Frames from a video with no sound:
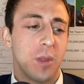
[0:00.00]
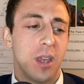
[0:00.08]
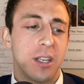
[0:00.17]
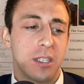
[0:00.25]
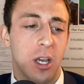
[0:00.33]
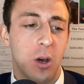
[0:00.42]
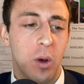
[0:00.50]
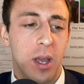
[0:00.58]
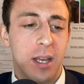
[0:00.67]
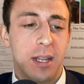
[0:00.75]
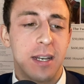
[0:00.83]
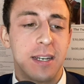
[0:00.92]
So,
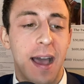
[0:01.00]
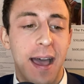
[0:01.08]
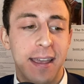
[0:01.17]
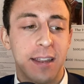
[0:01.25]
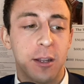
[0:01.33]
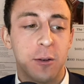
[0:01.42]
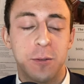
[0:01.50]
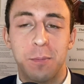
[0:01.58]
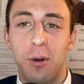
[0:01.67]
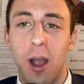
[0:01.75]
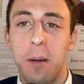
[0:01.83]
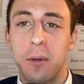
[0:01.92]
diagnose
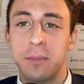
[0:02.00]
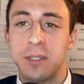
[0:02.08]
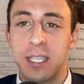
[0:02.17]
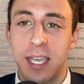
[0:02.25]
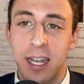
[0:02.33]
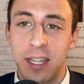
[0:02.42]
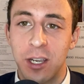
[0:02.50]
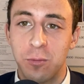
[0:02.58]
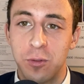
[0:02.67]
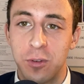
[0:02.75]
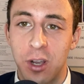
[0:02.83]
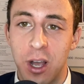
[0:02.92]
problems to get at their
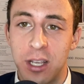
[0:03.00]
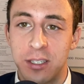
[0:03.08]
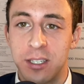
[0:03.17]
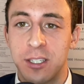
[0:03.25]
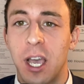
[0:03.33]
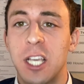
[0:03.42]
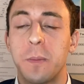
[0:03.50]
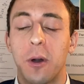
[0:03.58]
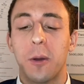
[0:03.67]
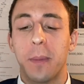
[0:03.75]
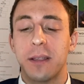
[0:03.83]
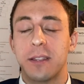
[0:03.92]
root causes. I
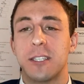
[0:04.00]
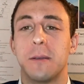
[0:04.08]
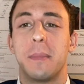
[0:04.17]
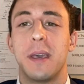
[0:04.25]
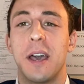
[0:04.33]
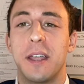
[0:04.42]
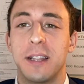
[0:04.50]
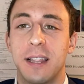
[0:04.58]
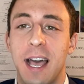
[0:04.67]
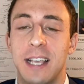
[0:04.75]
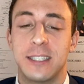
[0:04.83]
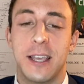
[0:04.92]
spoke about this a bit on the
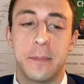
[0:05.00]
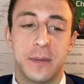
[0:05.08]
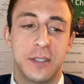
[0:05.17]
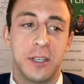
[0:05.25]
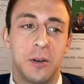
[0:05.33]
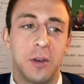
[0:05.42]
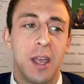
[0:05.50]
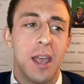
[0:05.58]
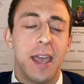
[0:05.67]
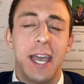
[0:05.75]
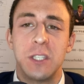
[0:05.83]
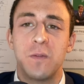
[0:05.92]
last episode.
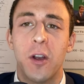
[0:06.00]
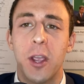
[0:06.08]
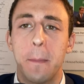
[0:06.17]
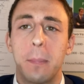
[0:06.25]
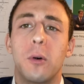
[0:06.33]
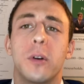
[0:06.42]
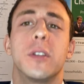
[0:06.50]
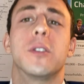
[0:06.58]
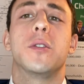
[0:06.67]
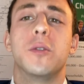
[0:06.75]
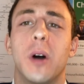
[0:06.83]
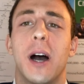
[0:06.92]
It's very important
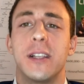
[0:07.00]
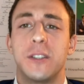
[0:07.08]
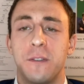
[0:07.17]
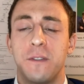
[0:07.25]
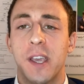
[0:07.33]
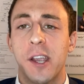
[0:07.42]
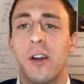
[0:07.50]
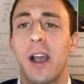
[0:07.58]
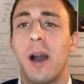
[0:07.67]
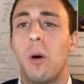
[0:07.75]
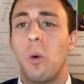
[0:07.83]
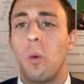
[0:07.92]
to figure
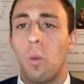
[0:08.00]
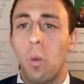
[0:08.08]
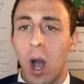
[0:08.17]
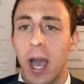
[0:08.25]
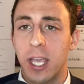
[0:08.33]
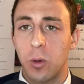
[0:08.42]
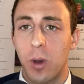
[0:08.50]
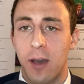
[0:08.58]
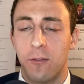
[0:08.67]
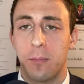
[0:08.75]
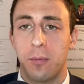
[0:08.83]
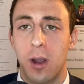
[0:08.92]
out why you
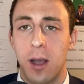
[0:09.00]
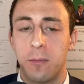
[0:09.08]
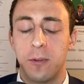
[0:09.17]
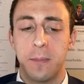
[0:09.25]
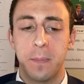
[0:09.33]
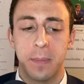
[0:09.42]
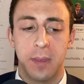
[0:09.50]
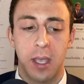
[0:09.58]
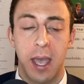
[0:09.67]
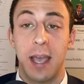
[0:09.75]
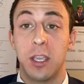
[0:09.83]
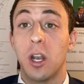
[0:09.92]
have a problem.
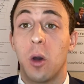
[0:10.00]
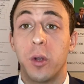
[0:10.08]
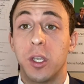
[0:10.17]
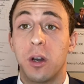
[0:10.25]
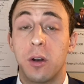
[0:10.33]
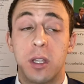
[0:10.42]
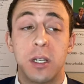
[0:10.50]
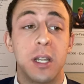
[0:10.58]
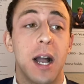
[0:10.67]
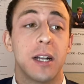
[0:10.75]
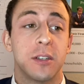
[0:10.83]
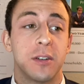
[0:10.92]
When you go to the
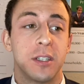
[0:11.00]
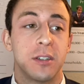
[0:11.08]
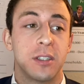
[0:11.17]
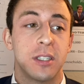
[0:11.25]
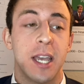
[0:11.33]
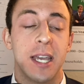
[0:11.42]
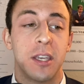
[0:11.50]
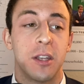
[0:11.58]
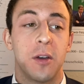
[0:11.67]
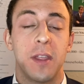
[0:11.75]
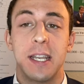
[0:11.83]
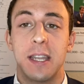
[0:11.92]
doctor and you're sick,
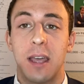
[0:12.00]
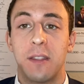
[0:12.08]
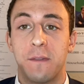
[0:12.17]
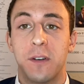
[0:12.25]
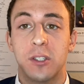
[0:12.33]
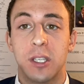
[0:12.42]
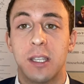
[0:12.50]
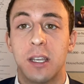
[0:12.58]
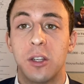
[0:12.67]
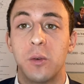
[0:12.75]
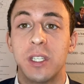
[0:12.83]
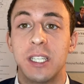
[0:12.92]
the first thing they
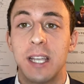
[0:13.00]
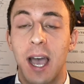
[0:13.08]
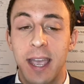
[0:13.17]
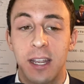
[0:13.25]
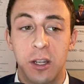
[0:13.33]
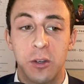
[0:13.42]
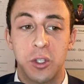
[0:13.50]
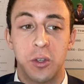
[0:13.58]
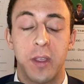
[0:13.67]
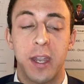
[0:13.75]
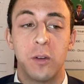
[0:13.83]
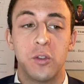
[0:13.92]
do is diagnose you.
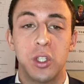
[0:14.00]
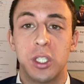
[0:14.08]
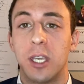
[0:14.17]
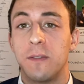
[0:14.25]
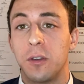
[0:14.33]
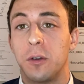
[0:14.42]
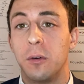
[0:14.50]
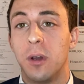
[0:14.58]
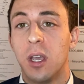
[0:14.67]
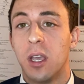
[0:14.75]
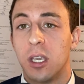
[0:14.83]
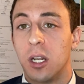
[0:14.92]
They don't just give you,
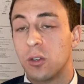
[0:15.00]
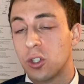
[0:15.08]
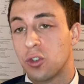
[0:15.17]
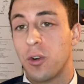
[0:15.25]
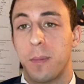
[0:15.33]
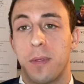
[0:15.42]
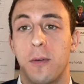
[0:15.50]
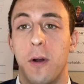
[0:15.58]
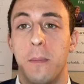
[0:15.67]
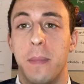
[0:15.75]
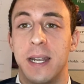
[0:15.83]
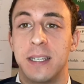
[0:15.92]
strep
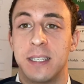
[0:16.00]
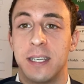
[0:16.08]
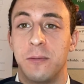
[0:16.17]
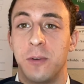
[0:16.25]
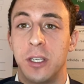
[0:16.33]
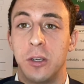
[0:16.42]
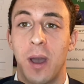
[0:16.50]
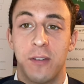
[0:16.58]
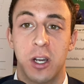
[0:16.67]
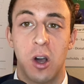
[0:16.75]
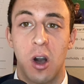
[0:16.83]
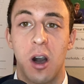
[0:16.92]
throat medicine when you have a
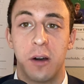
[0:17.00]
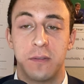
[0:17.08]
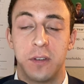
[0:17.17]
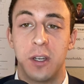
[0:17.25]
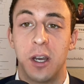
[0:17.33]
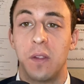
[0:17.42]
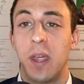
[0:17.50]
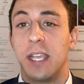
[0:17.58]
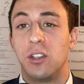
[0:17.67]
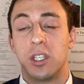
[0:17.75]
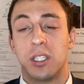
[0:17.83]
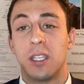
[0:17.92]
cough.
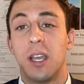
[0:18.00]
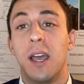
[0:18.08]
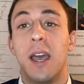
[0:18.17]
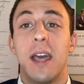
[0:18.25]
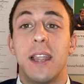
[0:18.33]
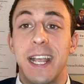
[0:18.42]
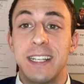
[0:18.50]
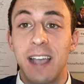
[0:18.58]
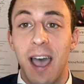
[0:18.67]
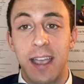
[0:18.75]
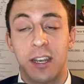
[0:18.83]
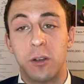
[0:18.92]
They
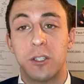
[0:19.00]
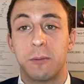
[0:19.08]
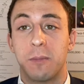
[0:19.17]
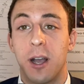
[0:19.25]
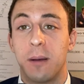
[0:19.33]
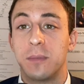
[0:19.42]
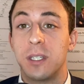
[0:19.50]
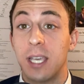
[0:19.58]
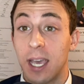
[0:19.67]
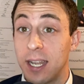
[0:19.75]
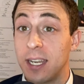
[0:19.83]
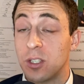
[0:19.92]
diagnose the problem to
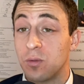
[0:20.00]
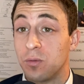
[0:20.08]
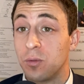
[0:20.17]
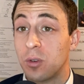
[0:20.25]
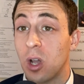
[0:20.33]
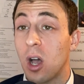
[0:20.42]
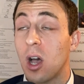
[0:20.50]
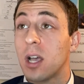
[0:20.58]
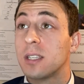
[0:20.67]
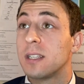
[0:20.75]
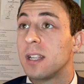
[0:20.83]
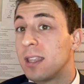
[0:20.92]
get at its root
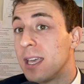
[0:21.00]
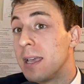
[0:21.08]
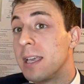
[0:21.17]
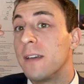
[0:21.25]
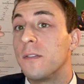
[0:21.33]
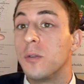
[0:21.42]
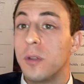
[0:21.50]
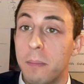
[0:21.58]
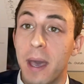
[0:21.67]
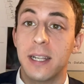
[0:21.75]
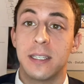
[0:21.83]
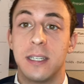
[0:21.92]
cause, and then they give you the
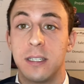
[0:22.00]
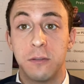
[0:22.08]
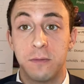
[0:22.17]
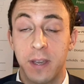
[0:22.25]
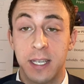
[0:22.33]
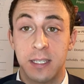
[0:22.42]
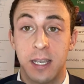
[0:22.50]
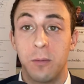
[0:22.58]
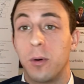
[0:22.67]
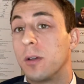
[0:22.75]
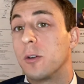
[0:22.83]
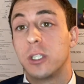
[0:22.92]
medicine to fix it,
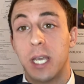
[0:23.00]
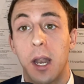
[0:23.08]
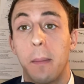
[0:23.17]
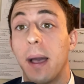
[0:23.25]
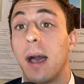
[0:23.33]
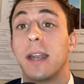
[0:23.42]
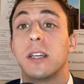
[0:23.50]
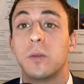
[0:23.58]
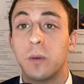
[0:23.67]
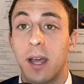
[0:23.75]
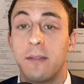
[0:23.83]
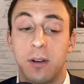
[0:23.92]
whether it's antibiotics,
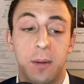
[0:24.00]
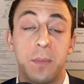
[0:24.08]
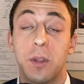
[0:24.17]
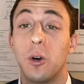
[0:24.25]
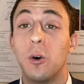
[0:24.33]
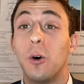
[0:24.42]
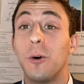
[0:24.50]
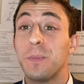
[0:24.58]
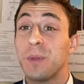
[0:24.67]
whatever. Cool.